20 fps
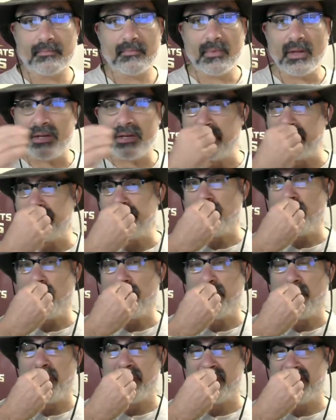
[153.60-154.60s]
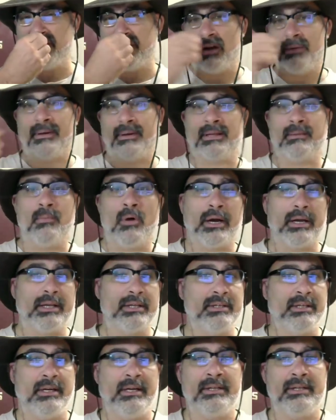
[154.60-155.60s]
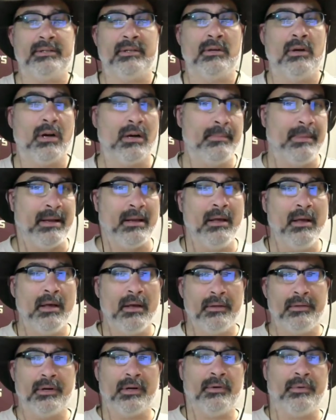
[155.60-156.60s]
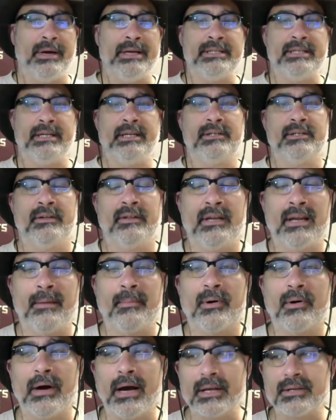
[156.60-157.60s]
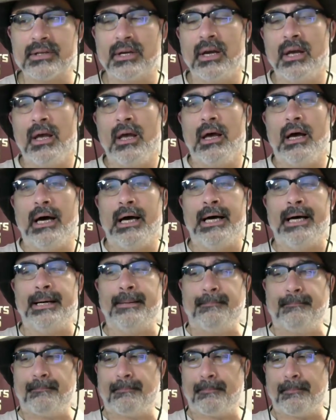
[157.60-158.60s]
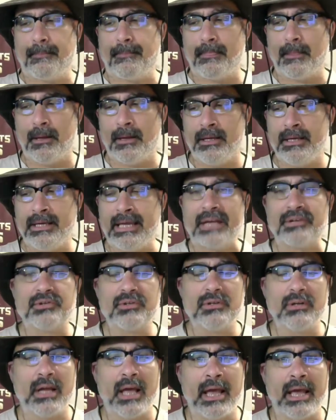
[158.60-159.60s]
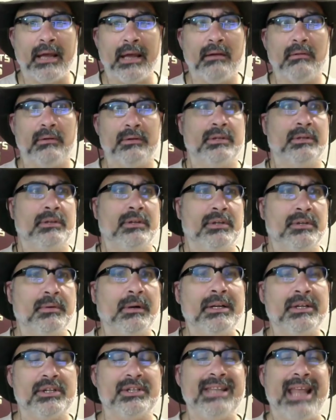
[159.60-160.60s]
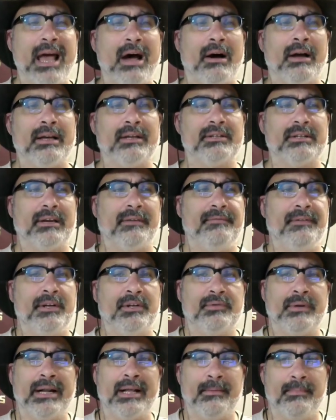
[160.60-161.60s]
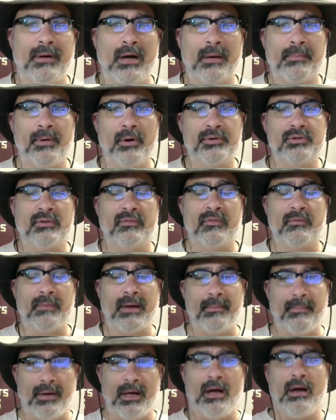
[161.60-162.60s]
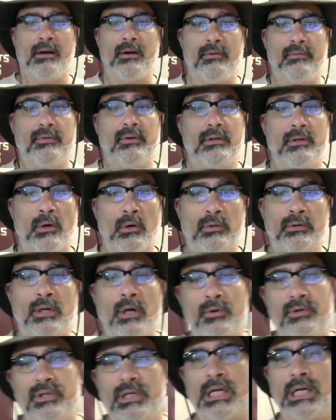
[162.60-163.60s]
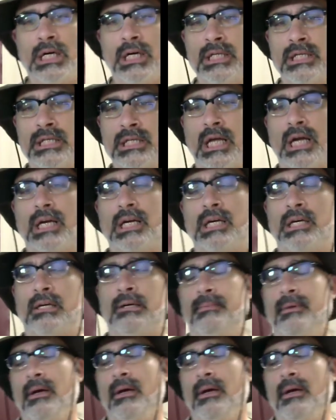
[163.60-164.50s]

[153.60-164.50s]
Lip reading: it's more important to talk about the markets than talk about the craziness of the Democrats. Yesterday, just now, I guess, got finished writing a blog post over my blog over at goldgoatsandguns.com.